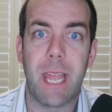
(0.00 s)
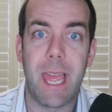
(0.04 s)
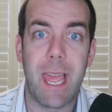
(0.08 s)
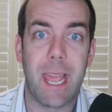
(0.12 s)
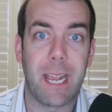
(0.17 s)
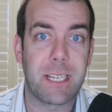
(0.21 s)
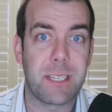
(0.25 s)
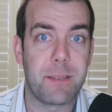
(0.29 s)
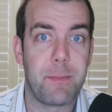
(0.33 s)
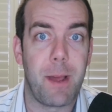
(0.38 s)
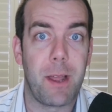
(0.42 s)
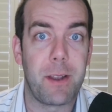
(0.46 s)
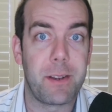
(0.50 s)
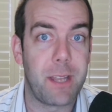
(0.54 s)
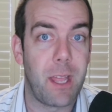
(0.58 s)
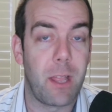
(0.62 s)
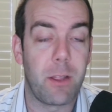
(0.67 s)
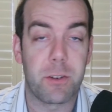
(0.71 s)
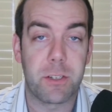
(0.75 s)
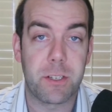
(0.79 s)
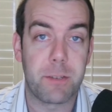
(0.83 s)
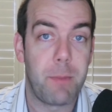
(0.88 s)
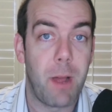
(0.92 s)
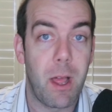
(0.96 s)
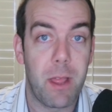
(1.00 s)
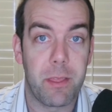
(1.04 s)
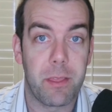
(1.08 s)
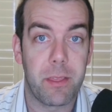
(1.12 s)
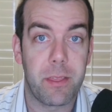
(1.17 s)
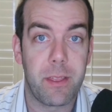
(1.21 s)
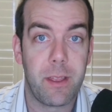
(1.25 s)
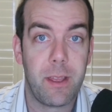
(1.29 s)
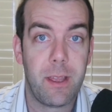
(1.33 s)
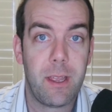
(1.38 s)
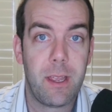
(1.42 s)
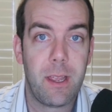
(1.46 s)
X amount of dollars a
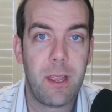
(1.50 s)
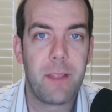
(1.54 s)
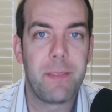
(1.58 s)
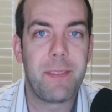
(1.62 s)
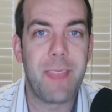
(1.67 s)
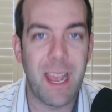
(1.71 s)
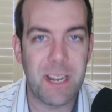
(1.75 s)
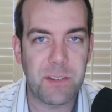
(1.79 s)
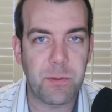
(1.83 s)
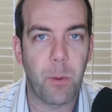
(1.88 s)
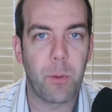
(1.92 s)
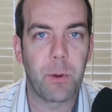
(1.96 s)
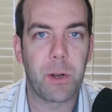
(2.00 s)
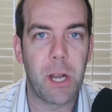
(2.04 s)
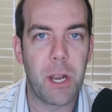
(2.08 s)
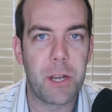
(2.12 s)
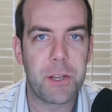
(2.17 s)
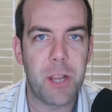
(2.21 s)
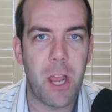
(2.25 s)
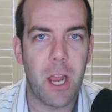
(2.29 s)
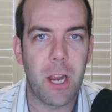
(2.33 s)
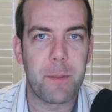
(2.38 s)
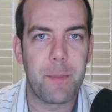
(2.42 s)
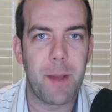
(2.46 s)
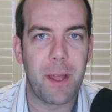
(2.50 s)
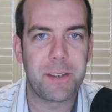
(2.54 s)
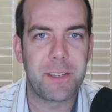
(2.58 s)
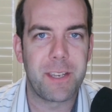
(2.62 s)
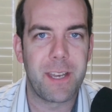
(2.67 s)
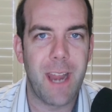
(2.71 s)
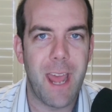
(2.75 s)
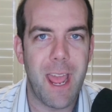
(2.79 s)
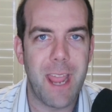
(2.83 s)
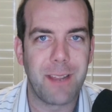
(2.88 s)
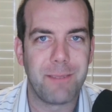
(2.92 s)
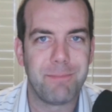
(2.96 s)
month? That's what we're going to talk about
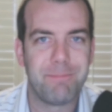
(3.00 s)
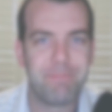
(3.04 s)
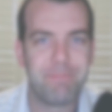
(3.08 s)
today.